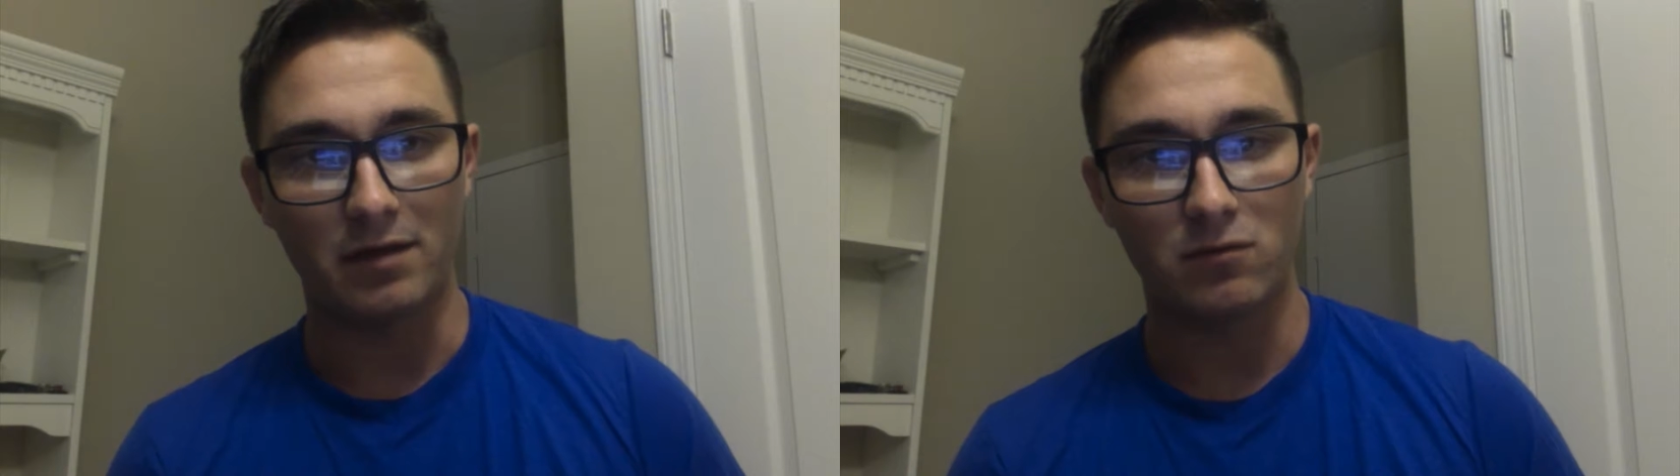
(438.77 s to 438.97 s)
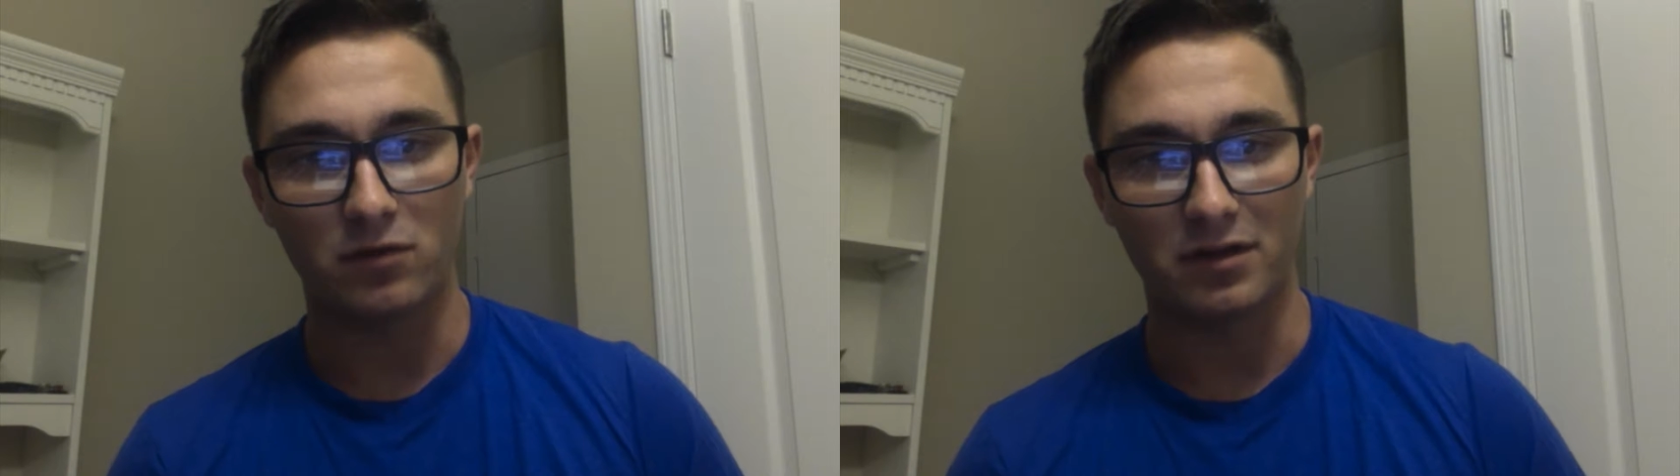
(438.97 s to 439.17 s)

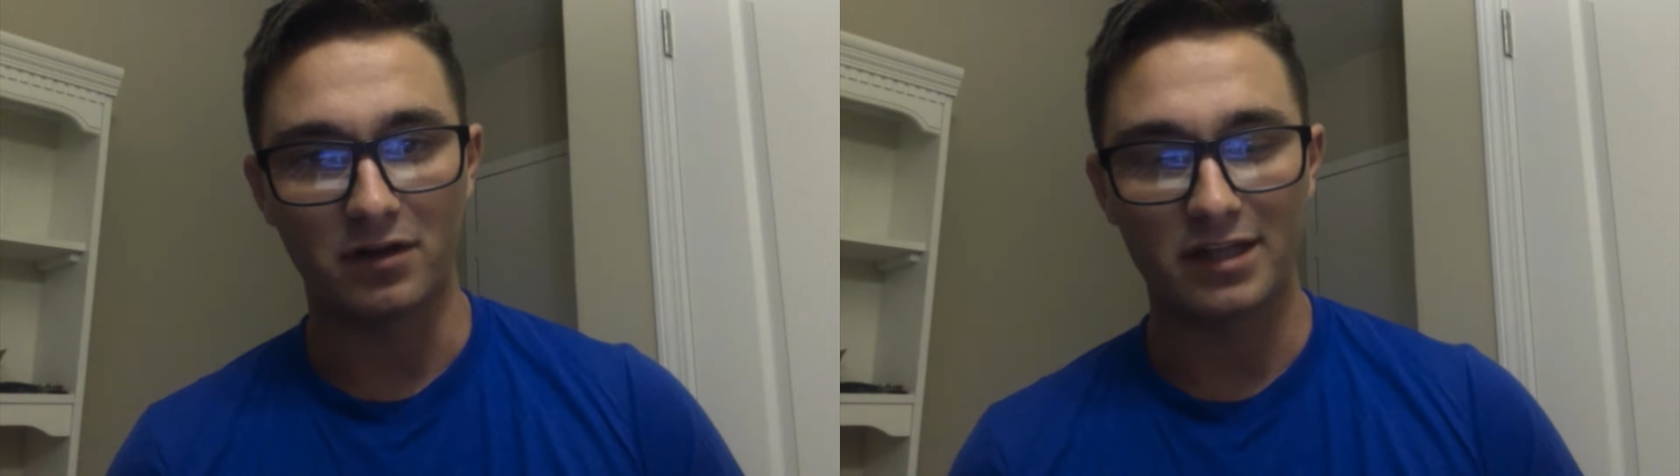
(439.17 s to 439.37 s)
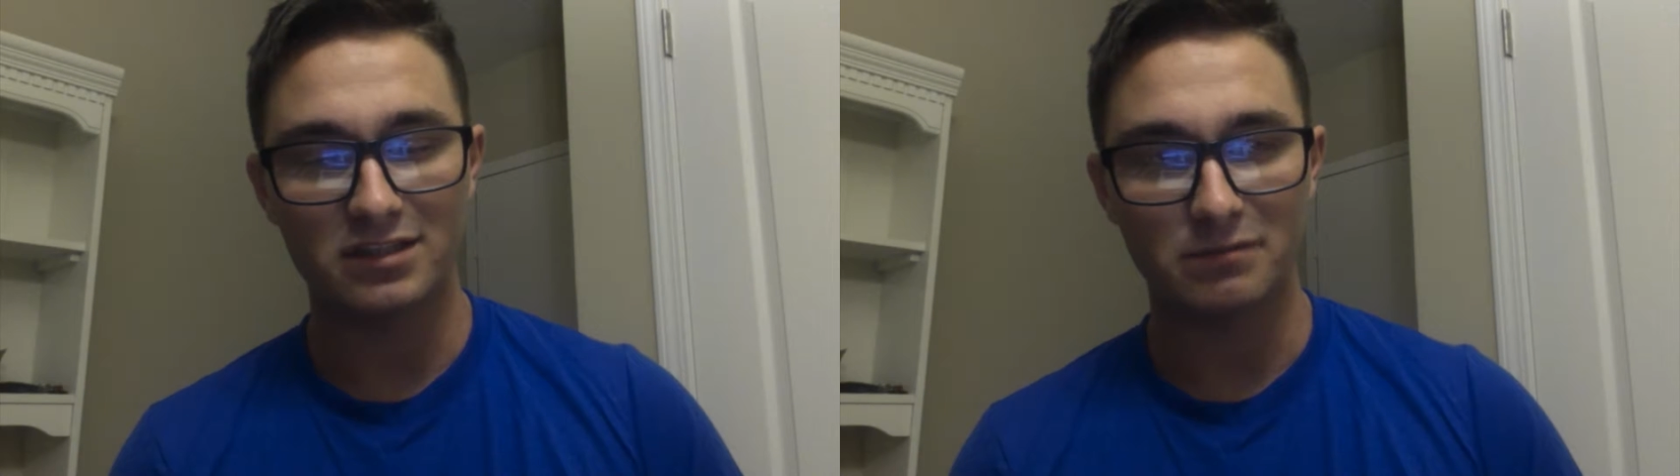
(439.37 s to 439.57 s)
when they're
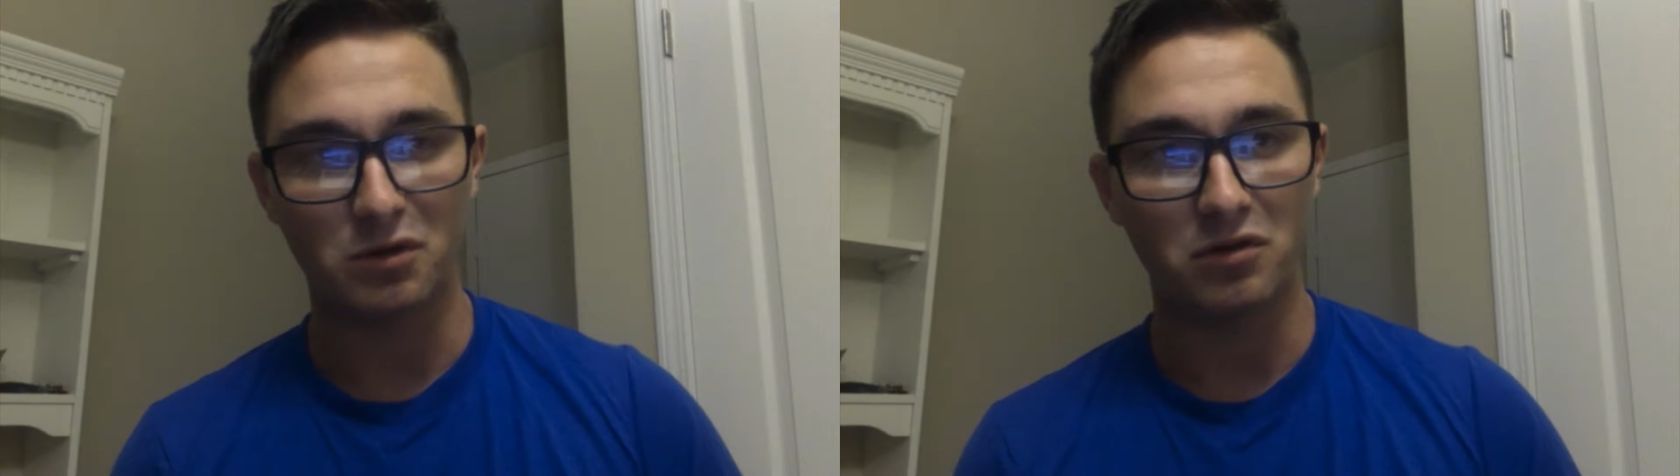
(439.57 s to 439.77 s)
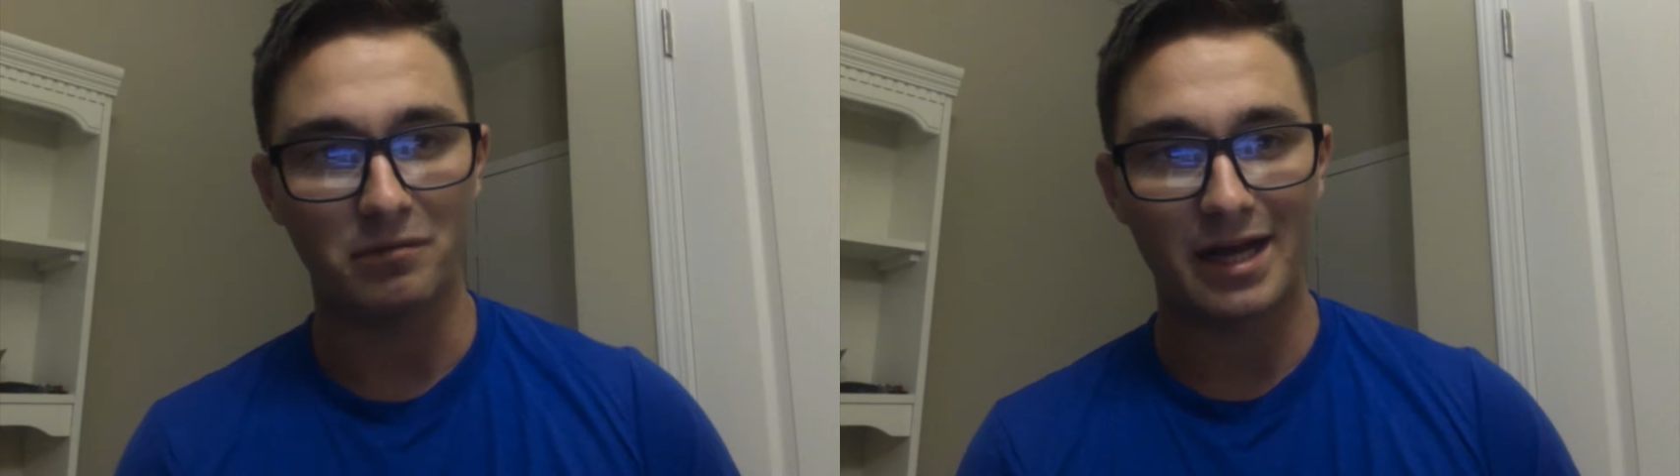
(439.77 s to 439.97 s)
that small,
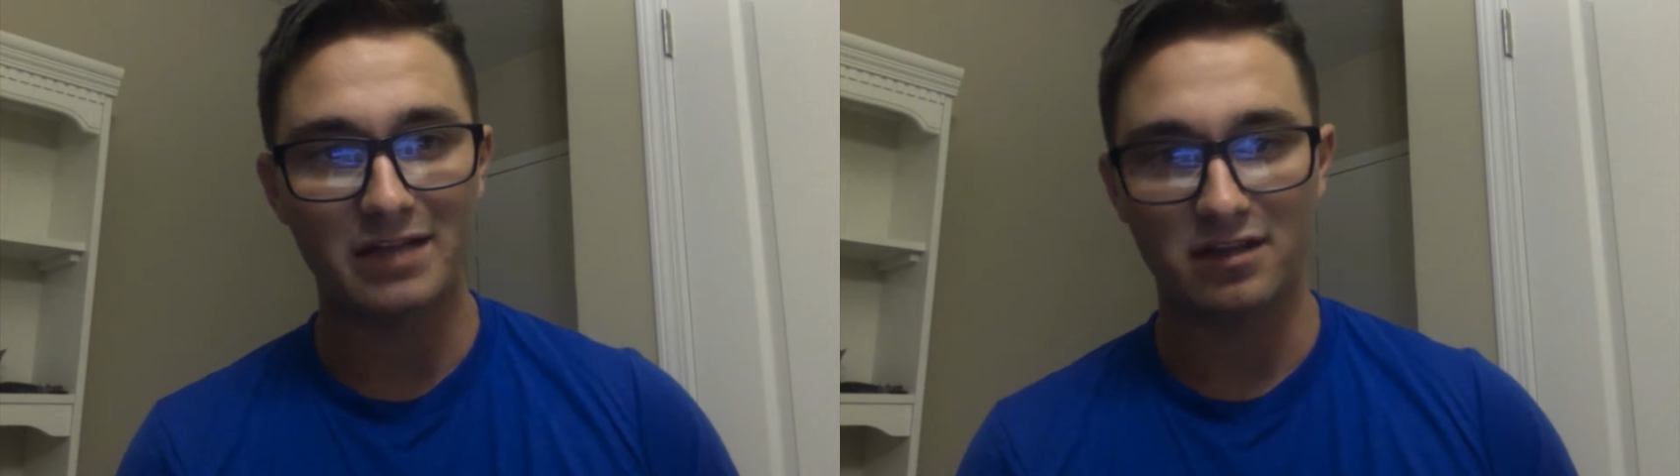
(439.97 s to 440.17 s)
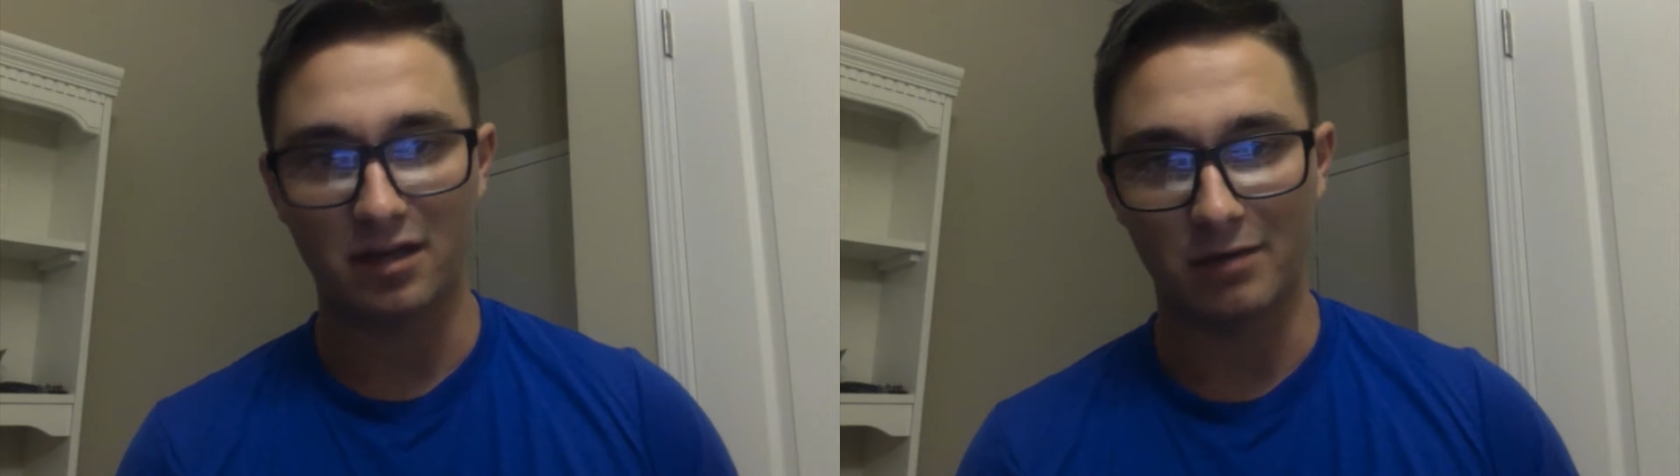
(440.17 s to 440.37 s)
the bass
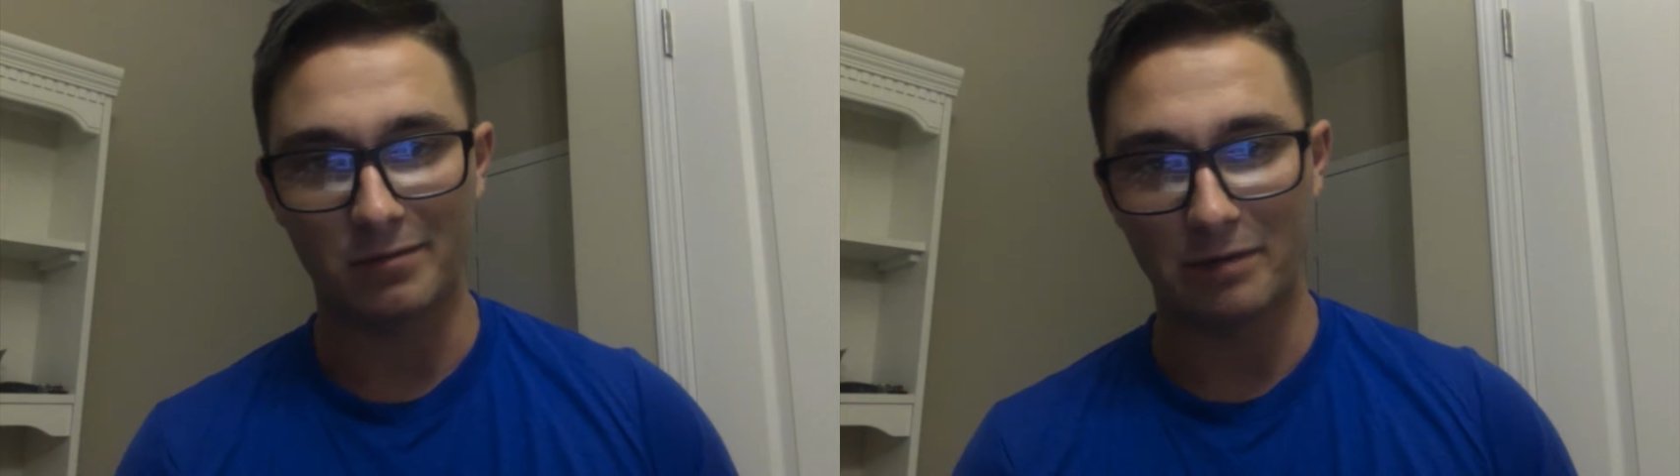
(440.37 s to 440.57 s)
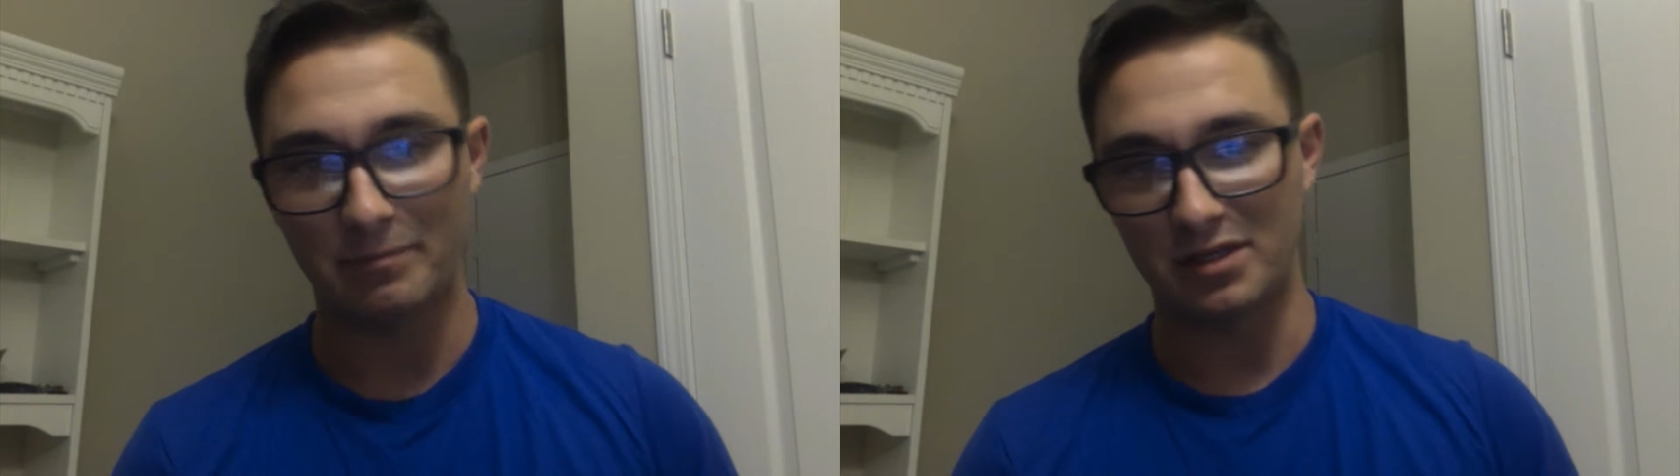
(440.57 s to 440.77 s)
can come
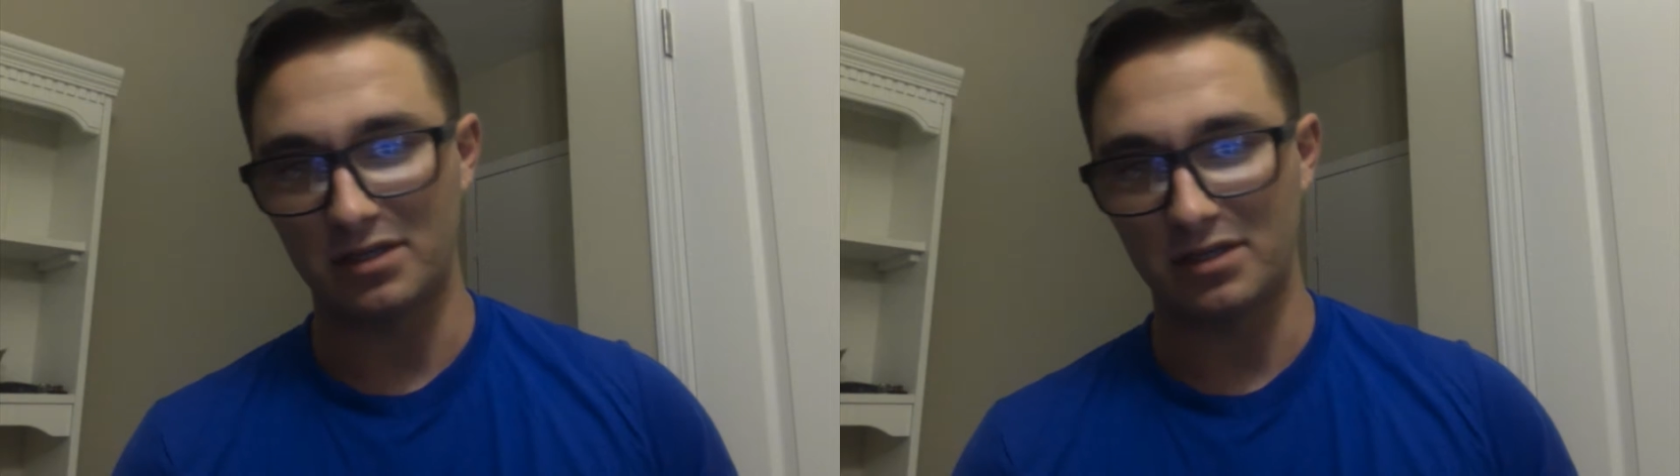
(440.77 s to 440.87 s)
up and